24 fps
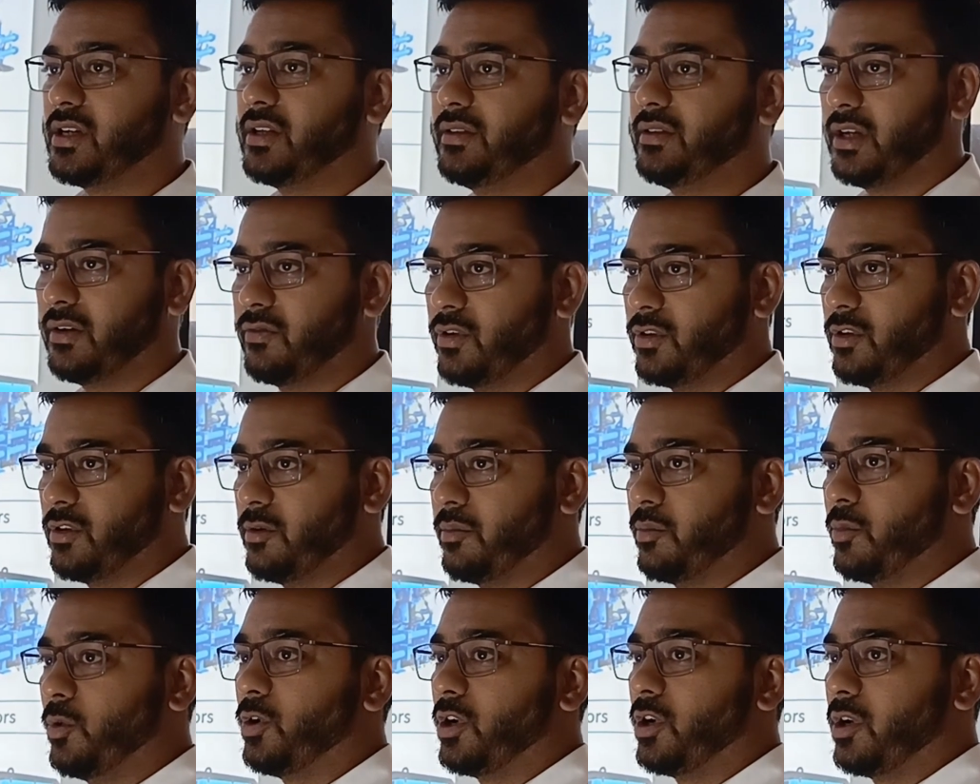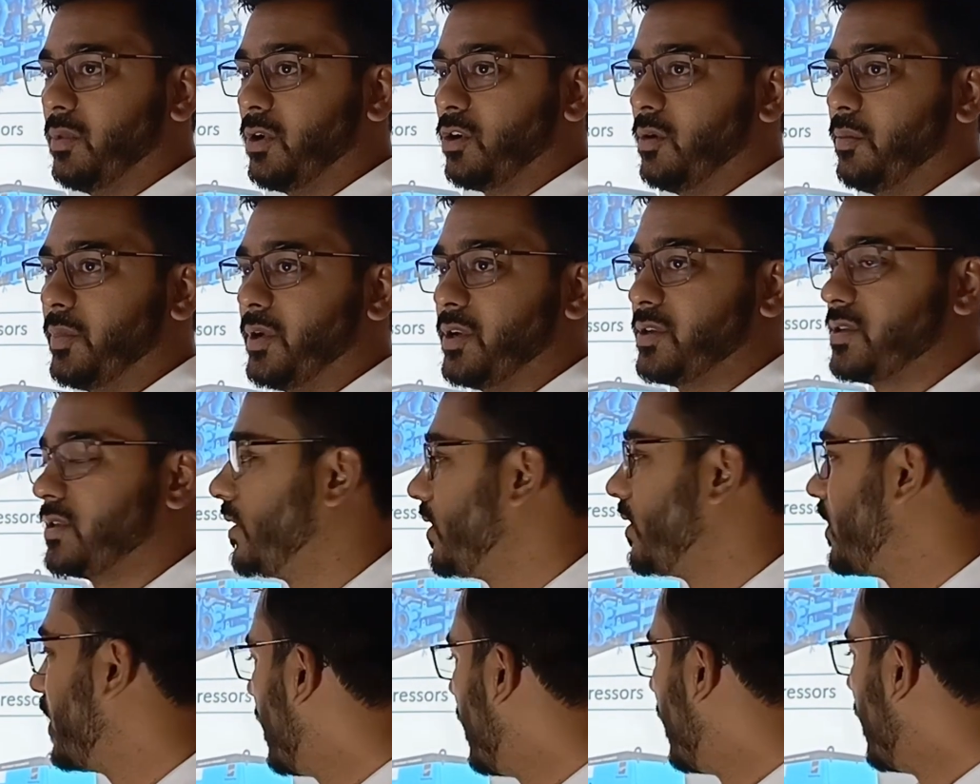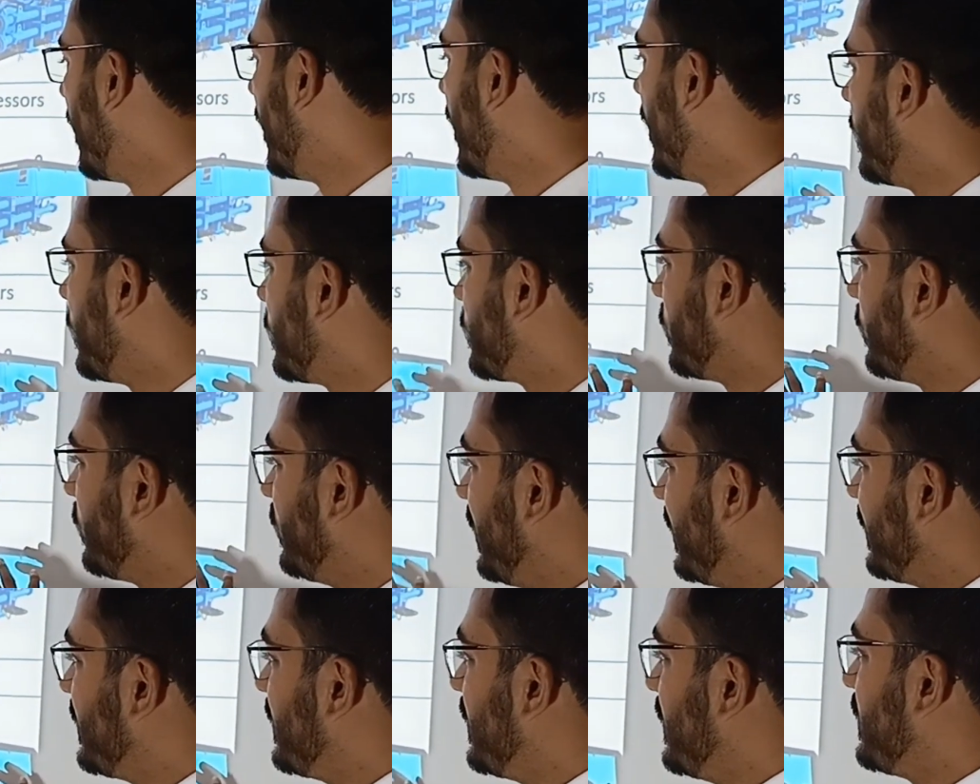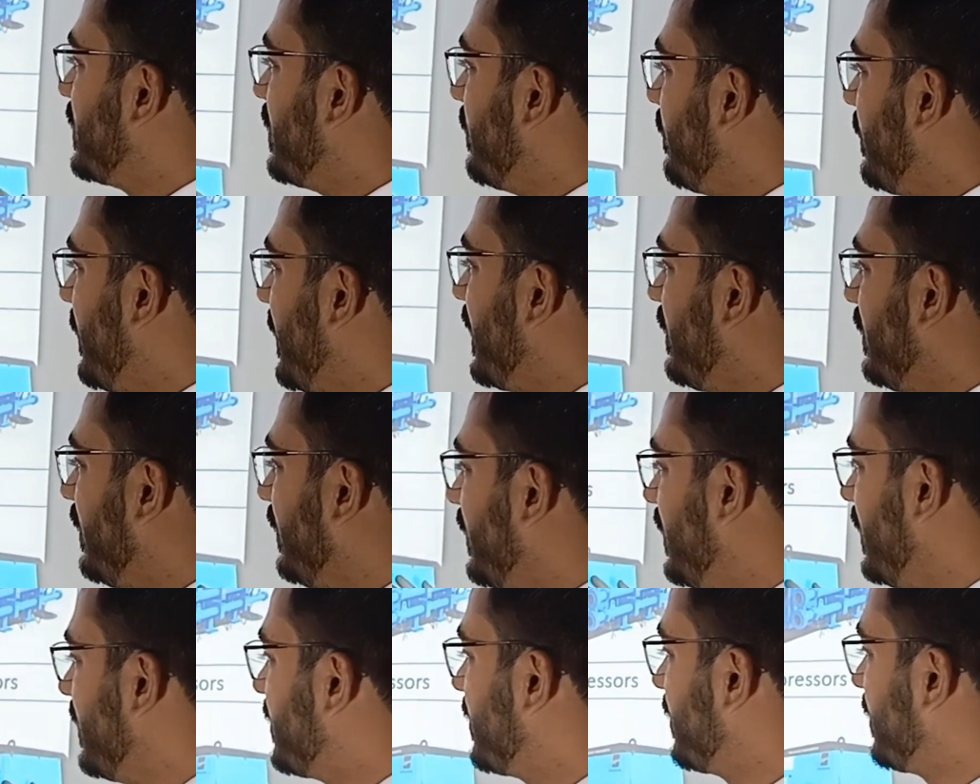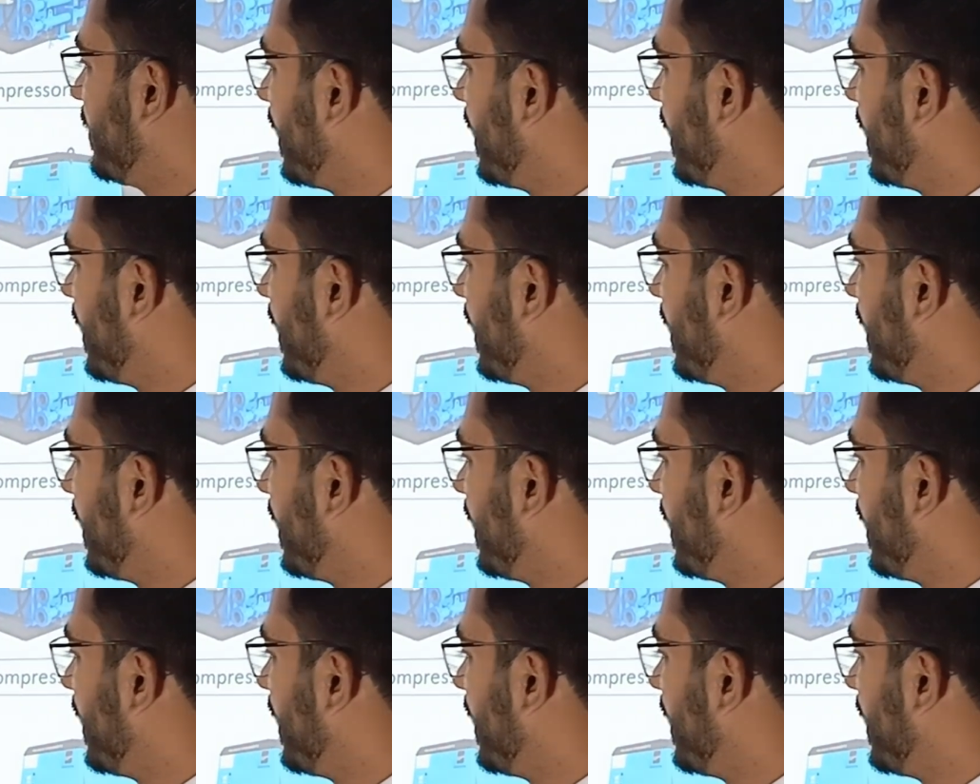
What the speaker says: there for the portable compressor. So this is the main, this